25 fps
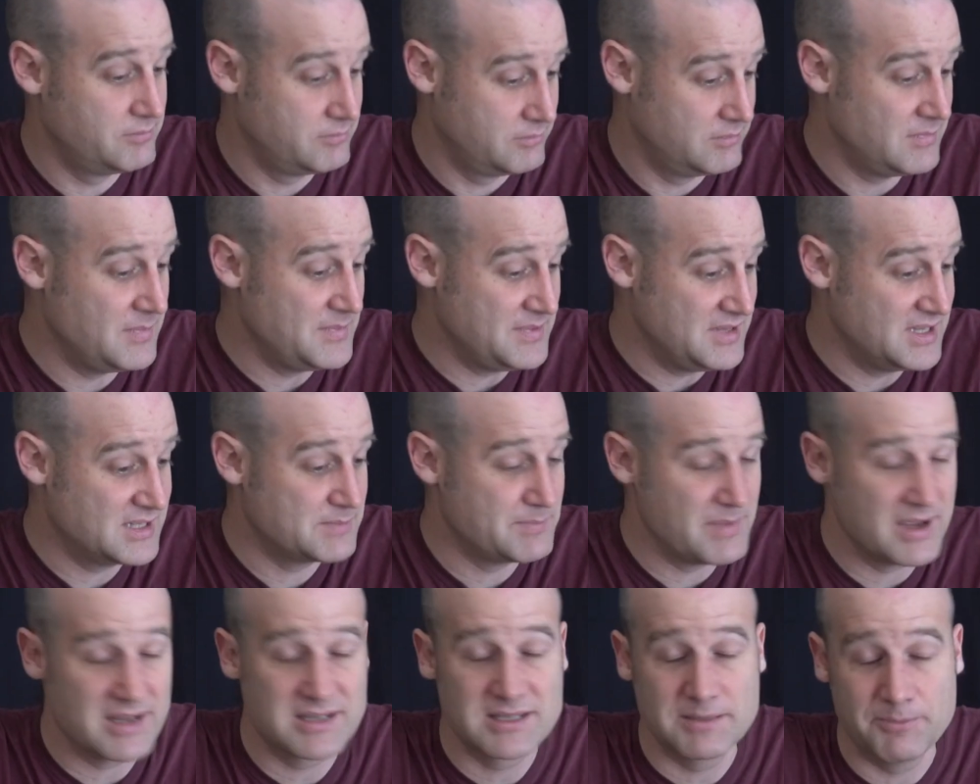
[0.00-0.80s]
This
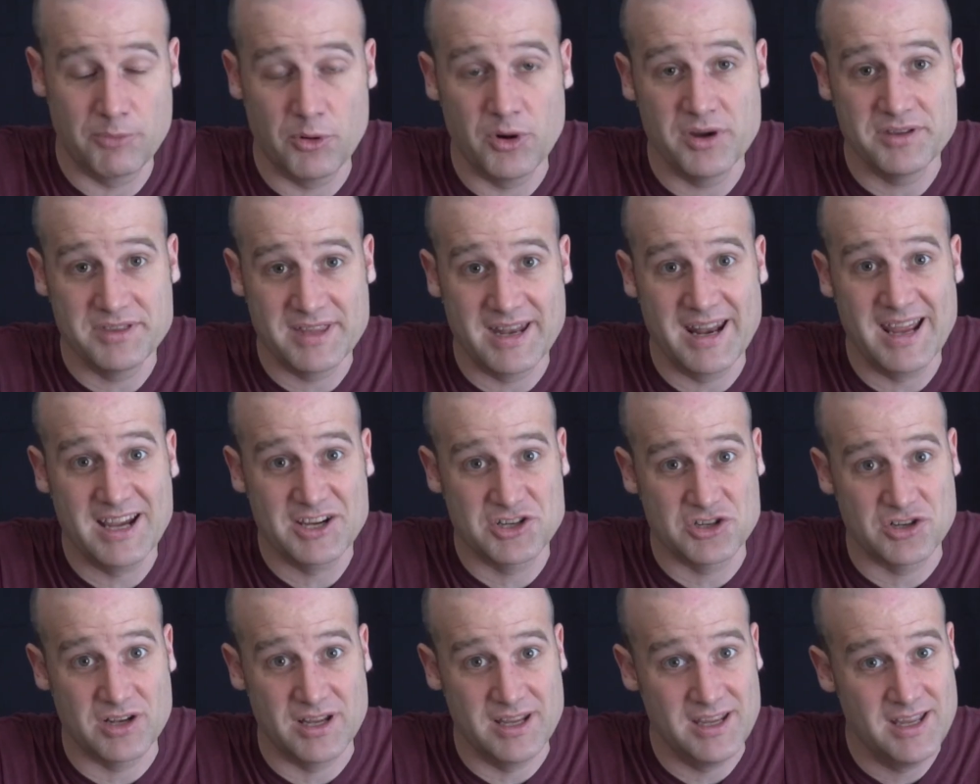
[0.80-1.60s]
makes the point that
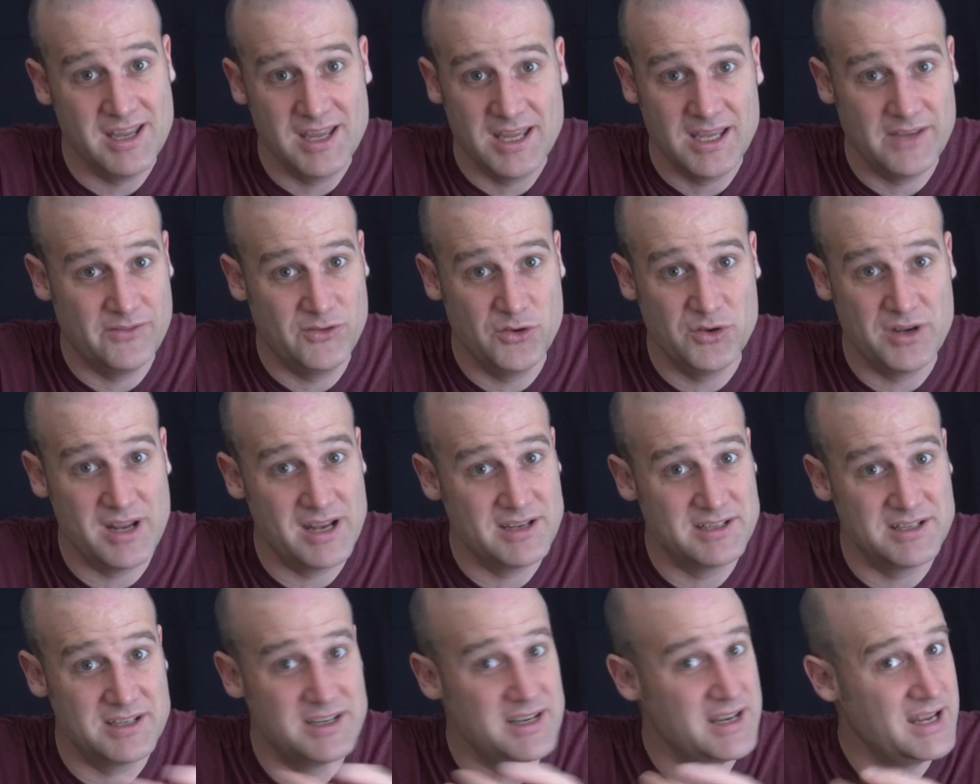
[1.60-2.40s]
actually, if you'd
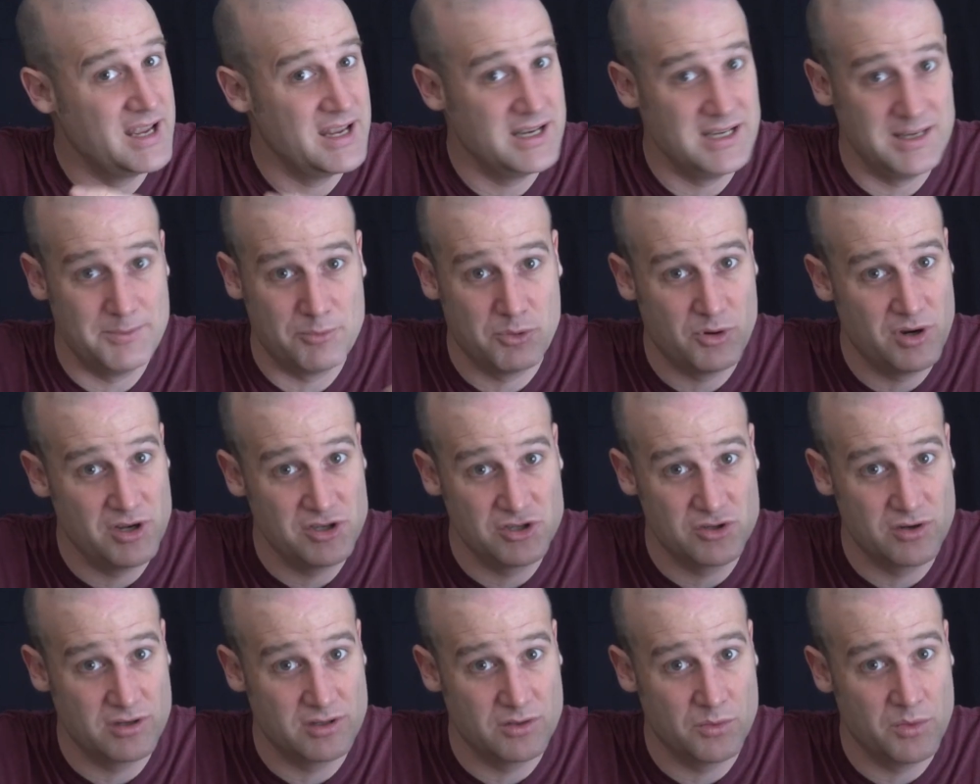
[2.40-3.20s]
entered at any point
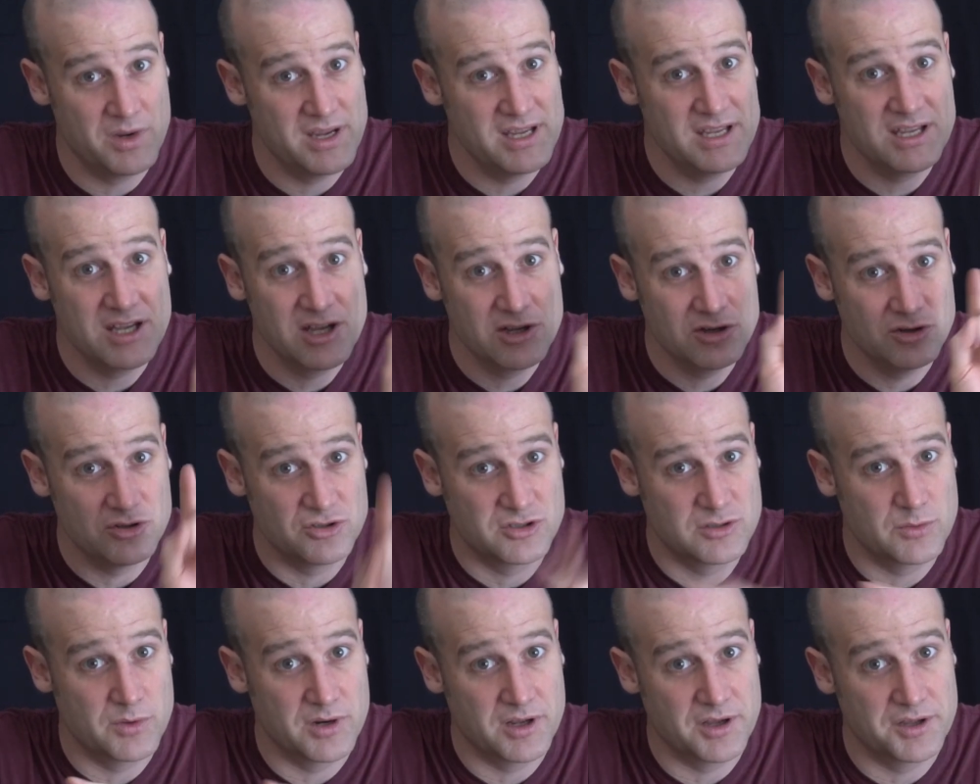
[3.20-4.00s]
during the week, you
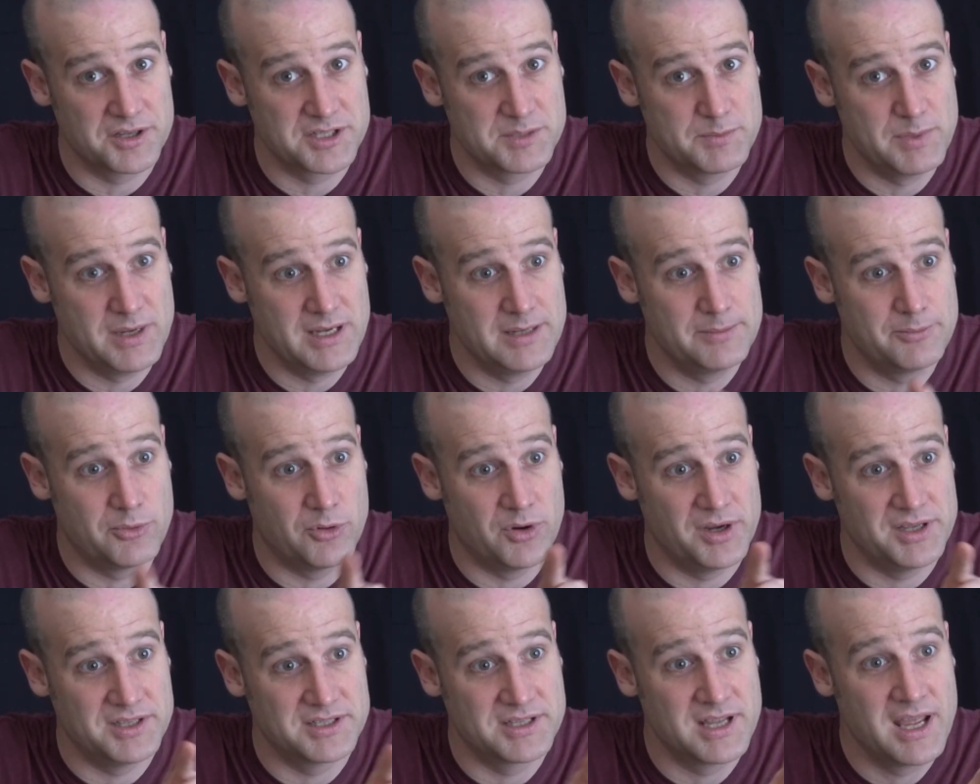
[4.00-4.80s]
still would have got speed
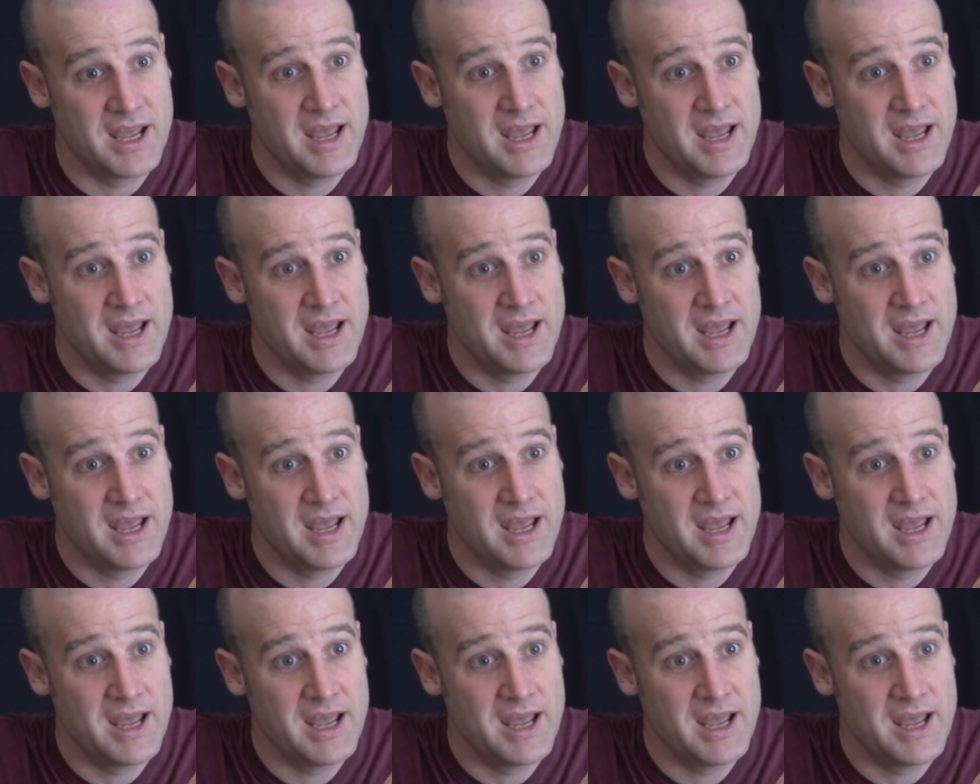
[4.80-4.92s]
points.